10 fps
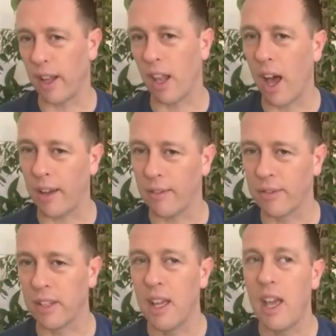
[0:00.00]
of our
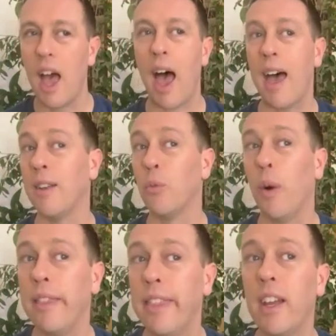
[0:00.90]
lives. And
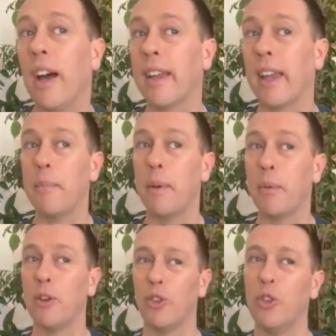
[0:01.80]
one thing I get people
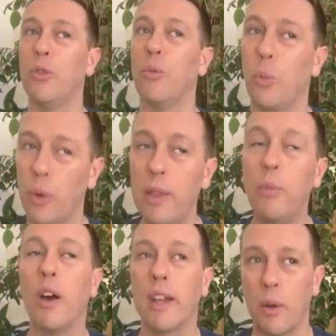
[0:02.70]
to do with
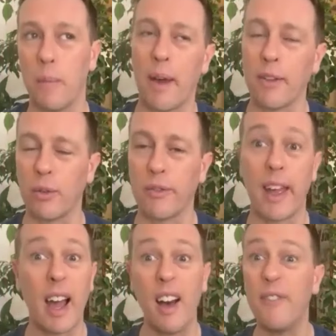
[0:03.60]
working with Basil, if
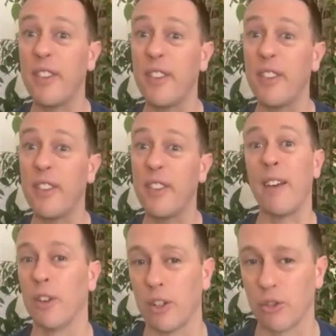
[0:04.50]
they are feeling they
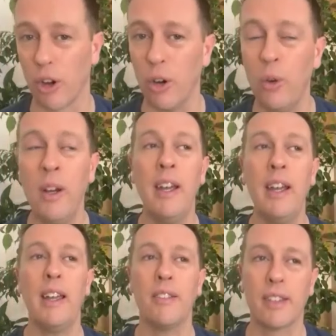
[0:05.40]
have no control,
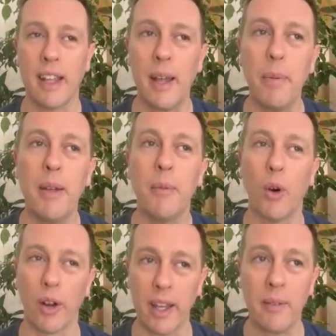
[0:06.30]
is get up in the
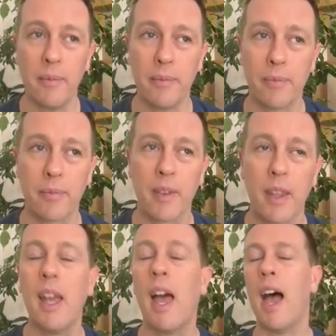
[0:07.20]
morning
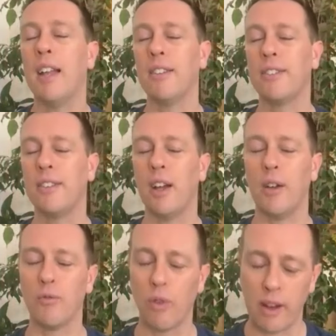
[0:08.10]
and
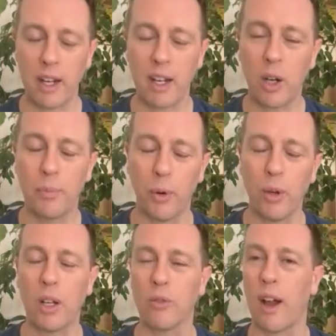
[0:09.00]
in a little
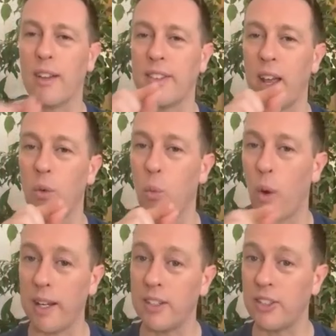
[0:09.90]
book, write down
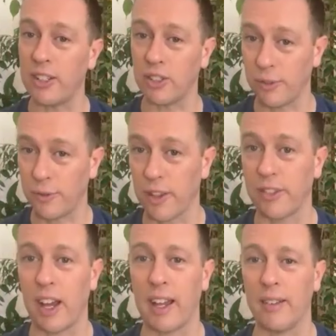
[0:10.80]
one intention for the
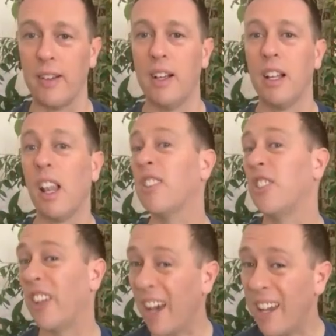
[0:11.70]
day. Like
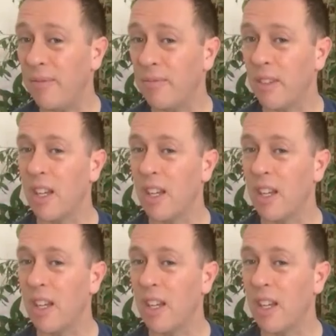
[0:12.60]
today,